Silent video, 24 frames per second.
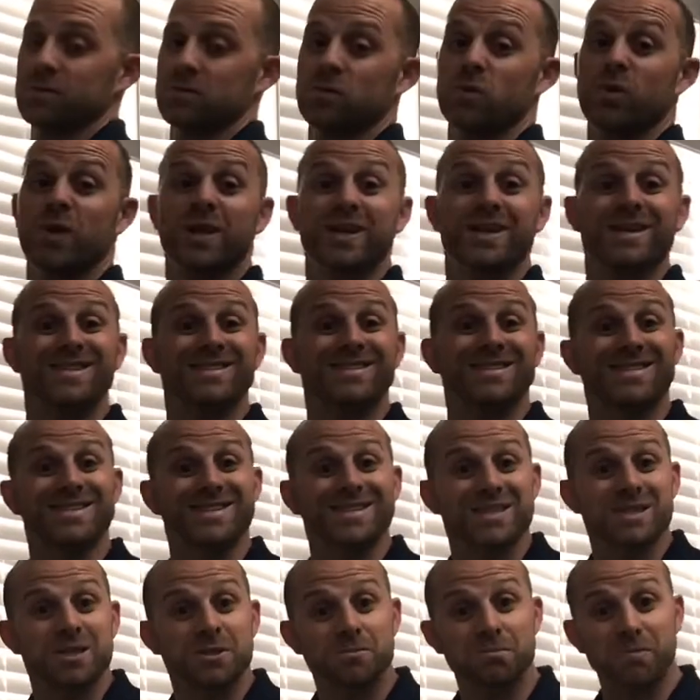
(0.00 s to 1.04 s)
What it does to the
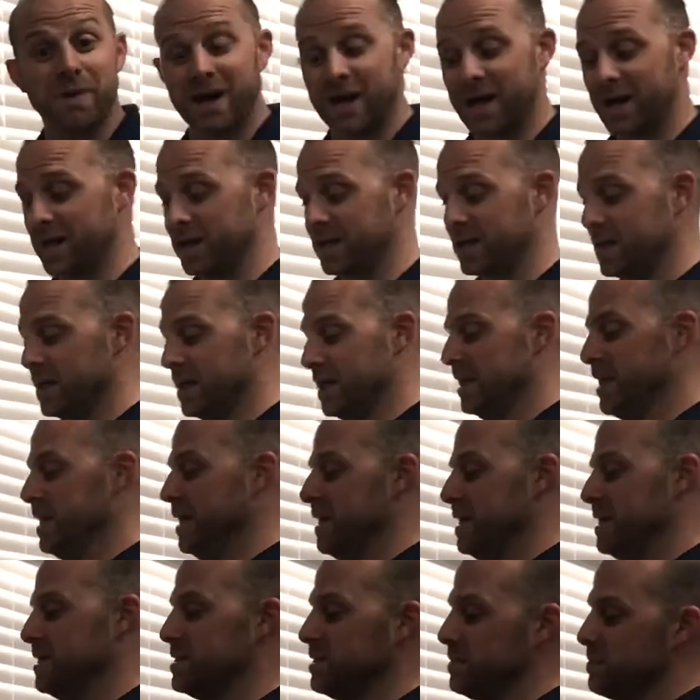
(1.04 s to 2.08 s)
spine
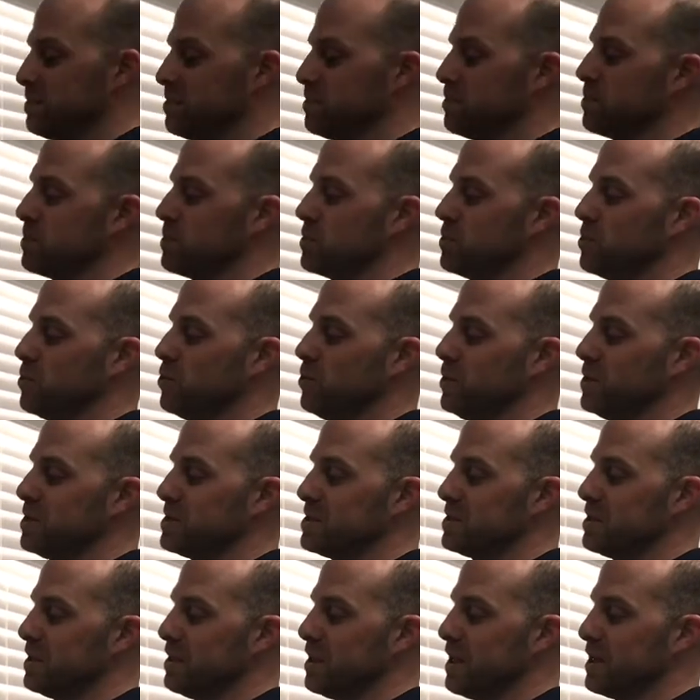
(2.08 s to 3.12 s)
is it
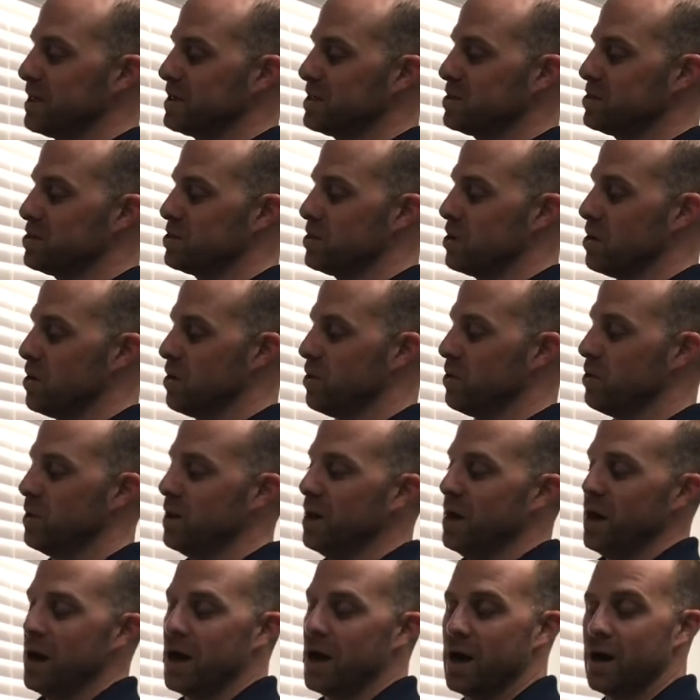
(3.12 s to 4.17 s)
twists it like so,
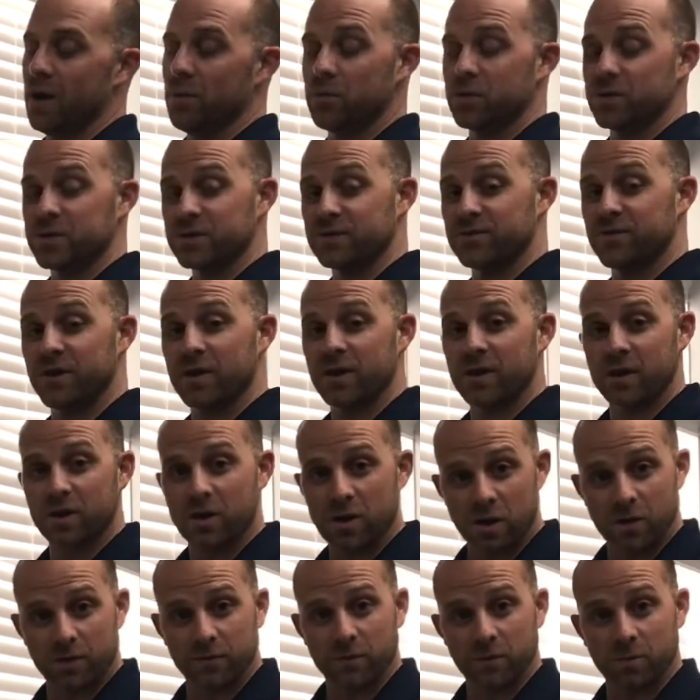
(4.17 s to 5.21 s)
which is very
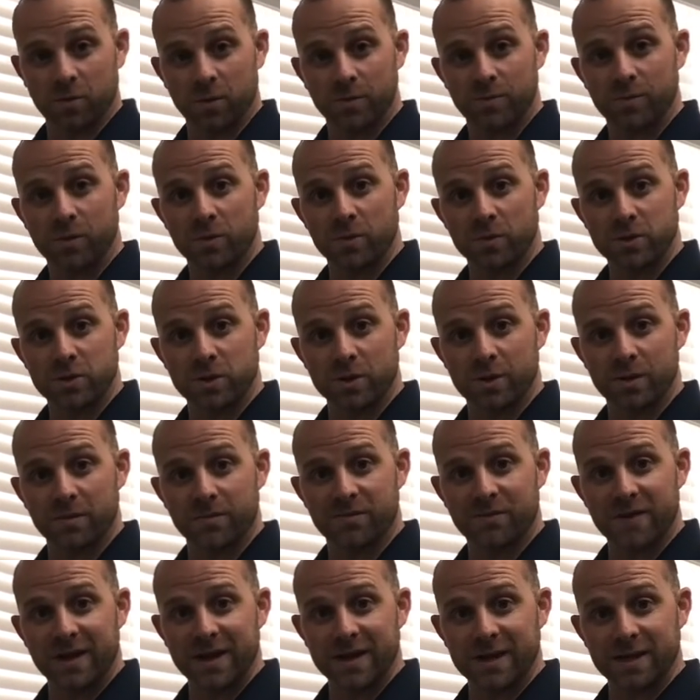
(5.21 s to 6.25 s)
uncomfortable. What you end up
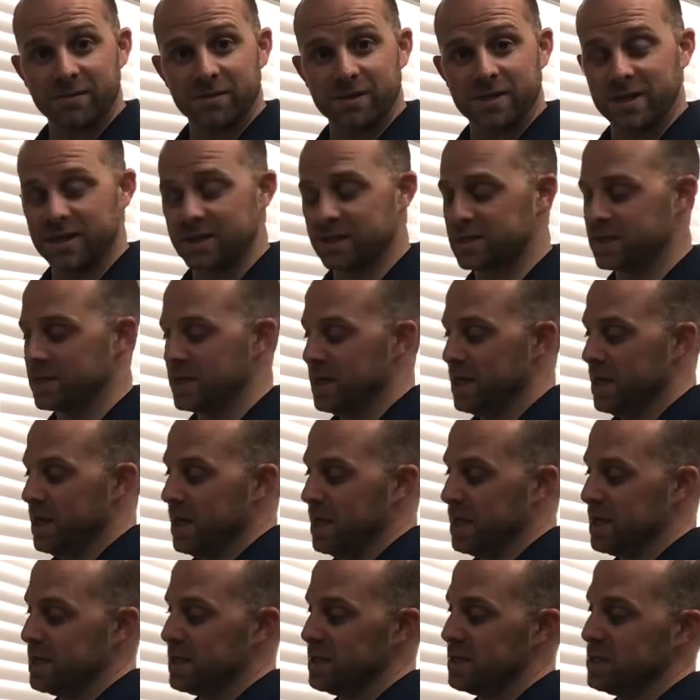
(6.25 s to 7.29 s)
finding with this
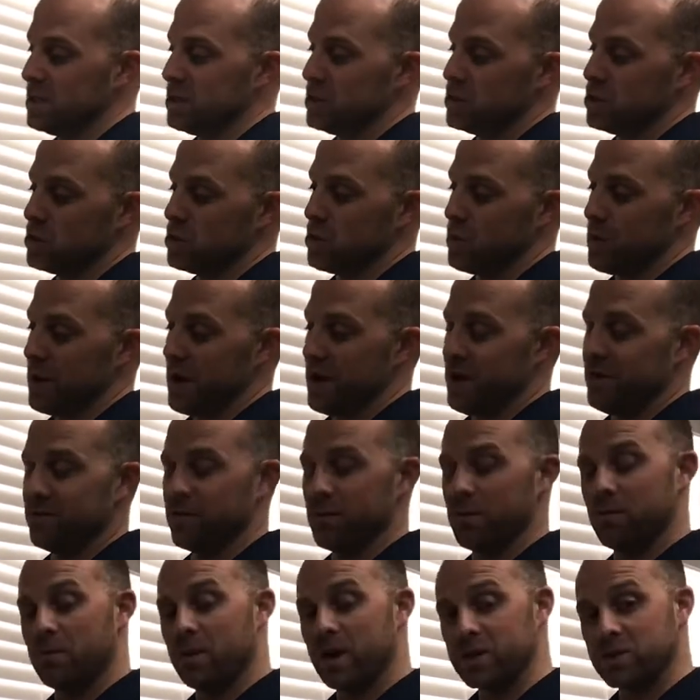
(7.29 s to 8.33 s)
is you have
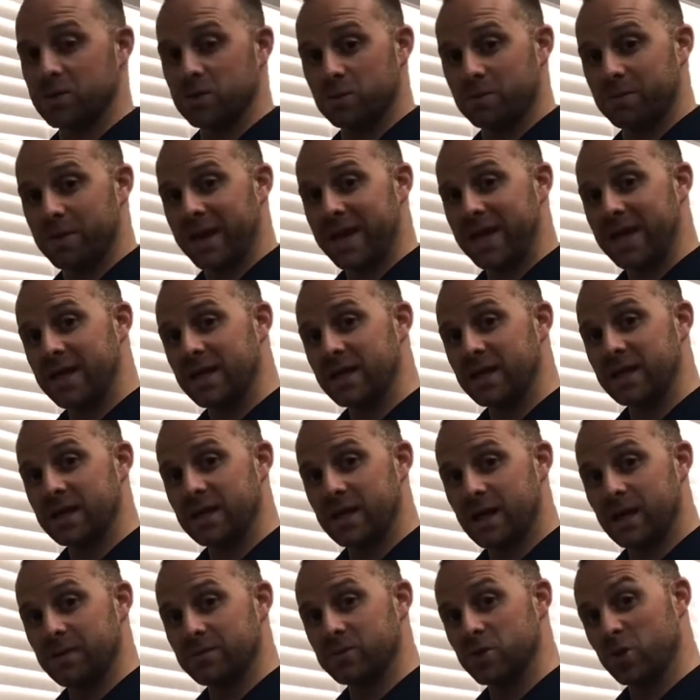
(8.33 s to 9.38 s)
muscle pain,
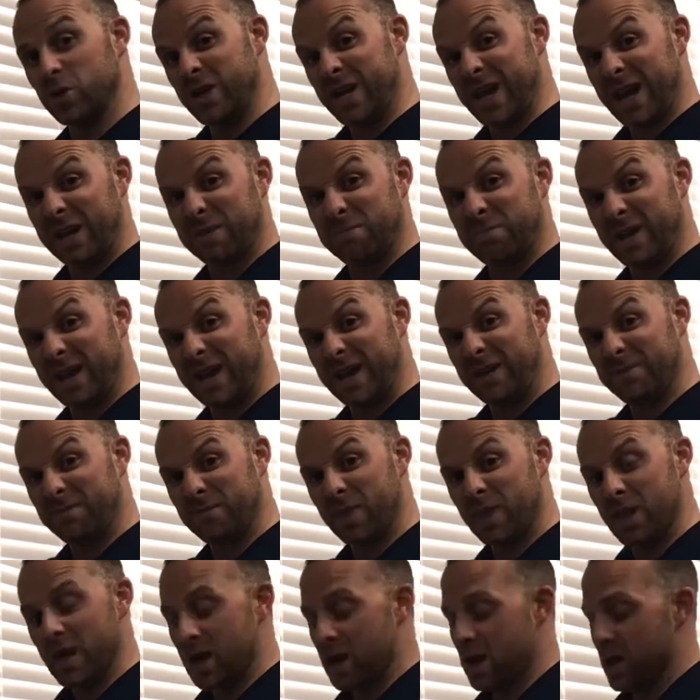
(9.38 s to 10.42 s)
so neck pain,
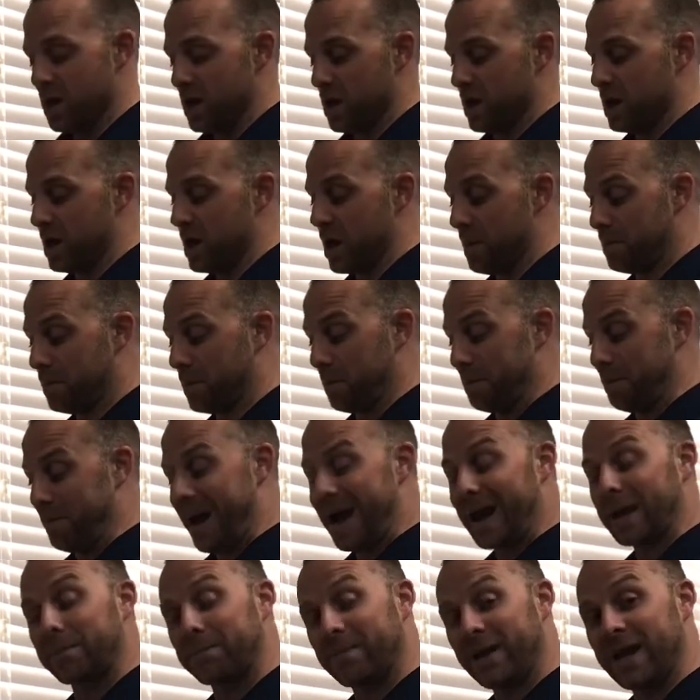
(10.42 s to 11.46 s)
upper
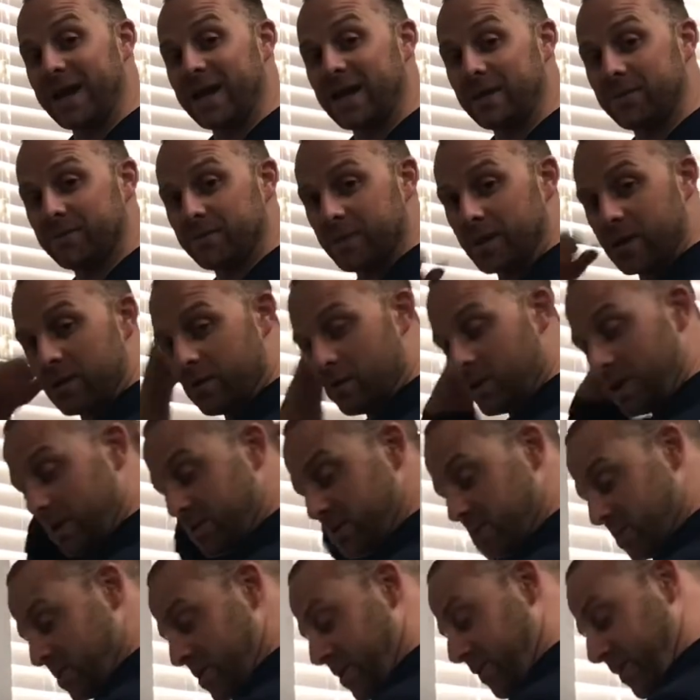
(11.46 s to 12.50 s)
back pain, and what I'm
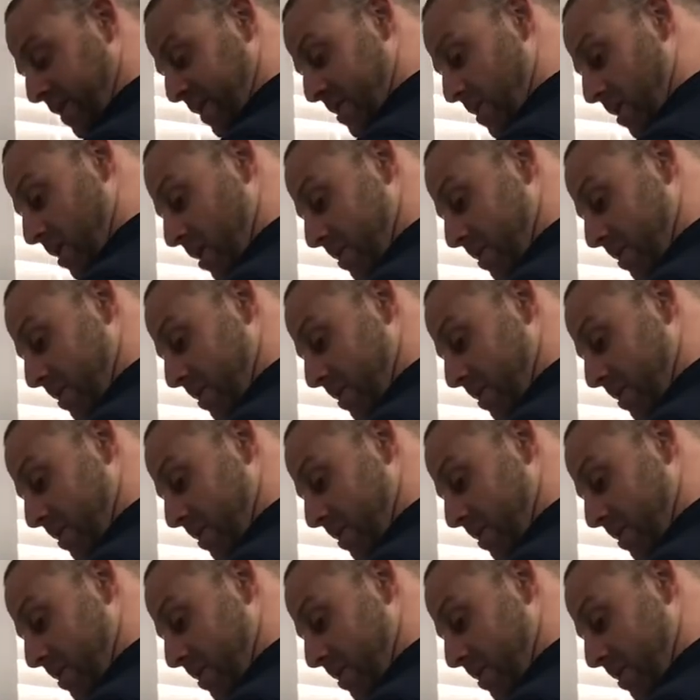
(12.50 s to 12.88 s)
specifically talking